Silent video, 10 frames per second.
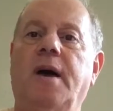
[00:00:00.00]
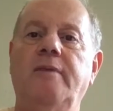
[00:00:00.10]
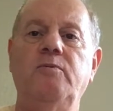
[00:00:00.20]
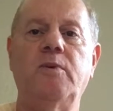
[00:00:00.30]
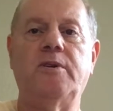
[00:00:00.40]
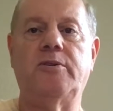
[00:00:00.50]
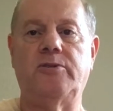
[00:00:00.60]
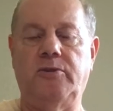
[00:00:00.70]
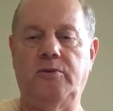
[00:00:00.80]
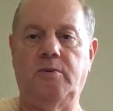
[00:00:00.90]
I wanted to
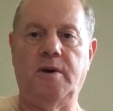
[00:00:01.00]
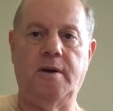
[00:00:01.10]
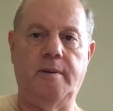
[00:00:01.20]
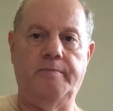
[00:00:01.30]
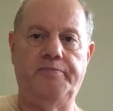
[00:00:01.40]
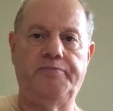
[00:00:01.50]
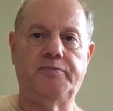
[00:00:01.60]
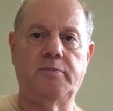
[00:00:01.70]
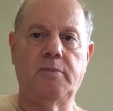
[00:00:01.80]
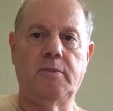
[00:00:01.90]
do
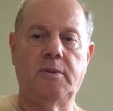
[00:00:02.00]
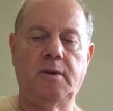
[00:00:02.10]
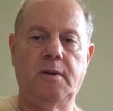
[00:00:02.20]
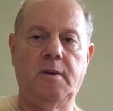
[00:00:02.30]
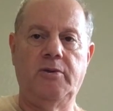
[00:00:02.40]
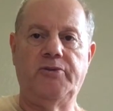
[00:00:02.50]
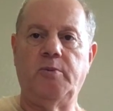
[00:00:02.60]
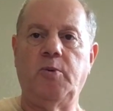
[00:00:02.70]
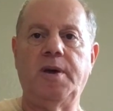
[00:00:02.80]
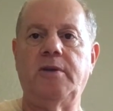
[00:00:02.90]

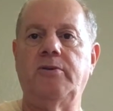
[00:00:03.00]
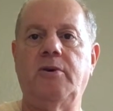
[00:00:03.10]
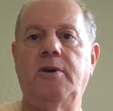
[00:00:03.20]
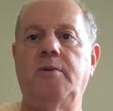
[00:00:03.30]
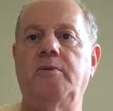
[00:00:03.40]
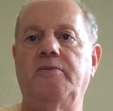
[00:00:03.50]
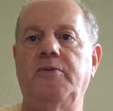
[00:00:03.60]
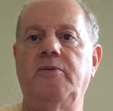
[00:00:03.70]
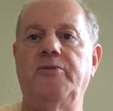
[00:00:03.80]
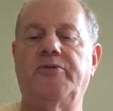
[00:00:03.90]
some quick and dirty
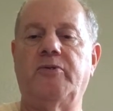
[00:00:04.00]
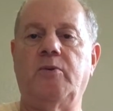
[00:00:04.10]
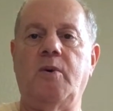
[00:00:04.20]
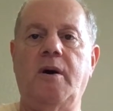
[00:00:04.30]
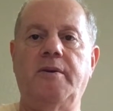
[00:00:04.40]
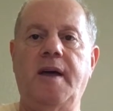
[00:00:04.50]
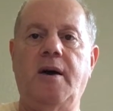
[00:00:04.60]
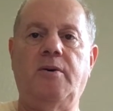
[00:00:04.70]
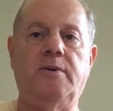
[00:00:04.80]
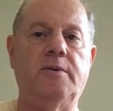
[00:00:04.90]
reviews for a while
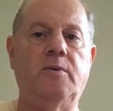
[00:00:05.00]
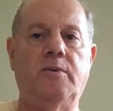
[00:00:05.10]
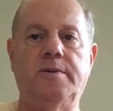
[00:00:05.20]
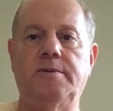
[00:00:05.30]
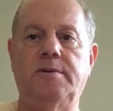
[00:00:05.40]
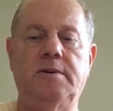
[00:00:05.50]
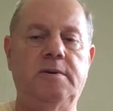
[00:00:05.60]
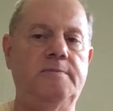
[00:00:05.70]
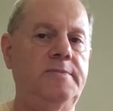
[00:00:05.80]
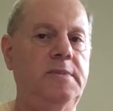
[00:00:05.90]
now
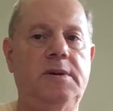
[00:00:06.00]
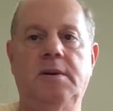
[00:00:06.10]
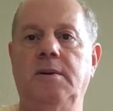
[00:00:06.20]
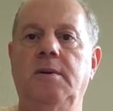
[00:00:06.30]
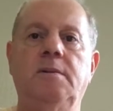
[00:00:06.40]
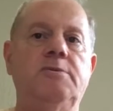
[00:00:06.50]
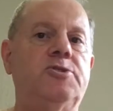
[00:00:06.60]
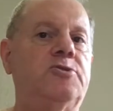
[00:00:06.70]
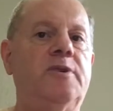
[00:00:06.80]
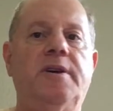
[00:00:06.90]
on
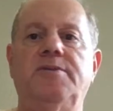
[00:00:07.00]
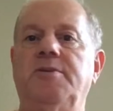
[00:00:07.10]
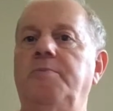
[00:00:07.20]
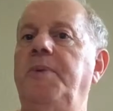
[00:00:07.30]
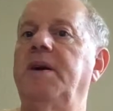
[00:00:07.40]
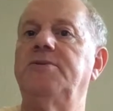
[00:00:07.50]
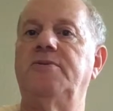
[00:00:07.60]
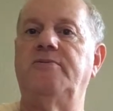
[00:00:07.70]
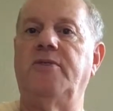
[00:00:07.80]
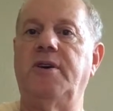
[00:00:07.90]
strings and
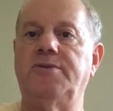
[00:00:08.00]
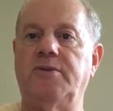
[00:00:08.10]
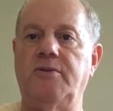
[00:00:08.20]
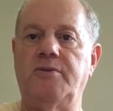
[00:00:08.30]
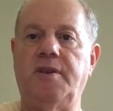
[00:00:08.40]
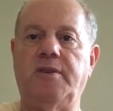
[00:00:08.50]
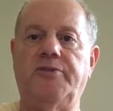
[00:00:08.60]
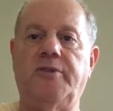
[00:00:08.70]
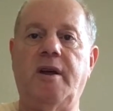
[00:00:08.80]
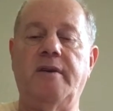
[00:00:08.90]
picks and various other
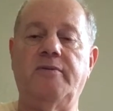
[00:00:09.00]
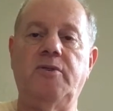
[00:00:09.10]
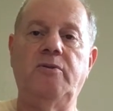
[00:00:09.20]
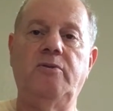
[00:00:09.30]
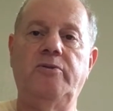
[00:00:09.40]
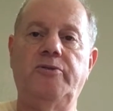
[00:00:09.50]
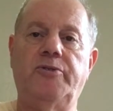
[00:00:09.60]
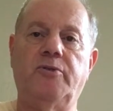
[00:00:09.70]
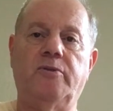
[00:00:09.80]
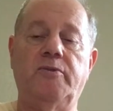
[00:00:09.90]
things that I've
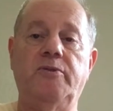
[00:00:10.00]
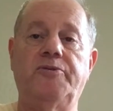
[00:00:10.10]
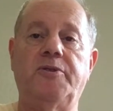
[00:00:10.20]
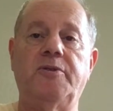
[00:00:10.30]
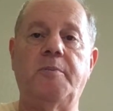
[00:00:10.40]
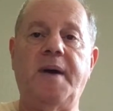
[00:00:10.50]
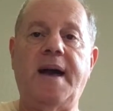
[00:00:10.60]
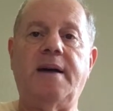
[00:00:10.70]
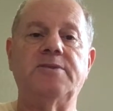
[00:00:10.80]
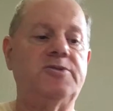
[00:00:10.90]
used or used in the
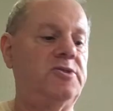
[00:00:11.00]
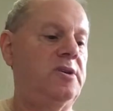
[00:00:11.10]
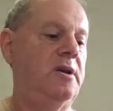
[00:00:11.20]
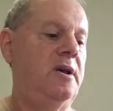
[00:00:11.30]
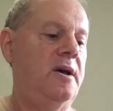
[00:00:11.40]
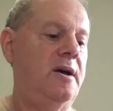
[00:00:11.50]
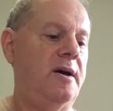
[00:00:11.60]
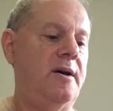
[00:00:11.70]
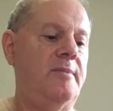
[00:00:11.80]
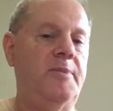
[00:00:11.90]
past.
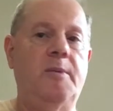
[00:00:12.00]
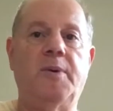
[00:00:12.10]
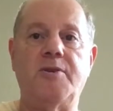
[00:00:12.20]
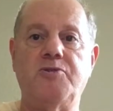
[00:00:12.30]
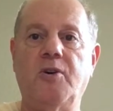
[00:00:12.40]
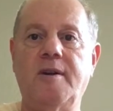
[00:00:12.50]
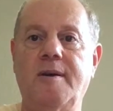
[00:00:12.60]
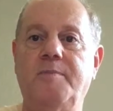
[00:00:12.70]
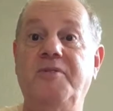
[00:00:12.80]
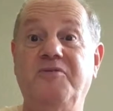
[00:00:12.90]
But I thought
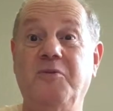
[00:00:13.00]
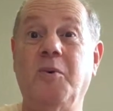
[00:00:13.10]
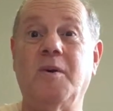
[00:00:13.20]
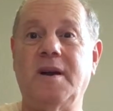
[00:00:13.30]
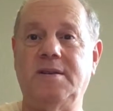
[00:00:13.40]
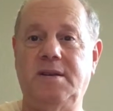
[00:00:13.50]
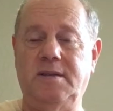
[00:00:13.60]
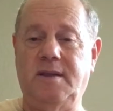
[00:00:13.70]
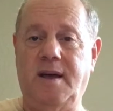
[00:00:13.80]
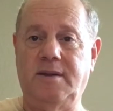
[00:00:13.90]
before I
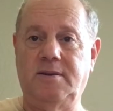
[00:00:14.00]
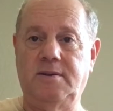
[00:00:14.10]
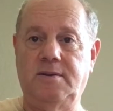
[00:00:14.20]
did that,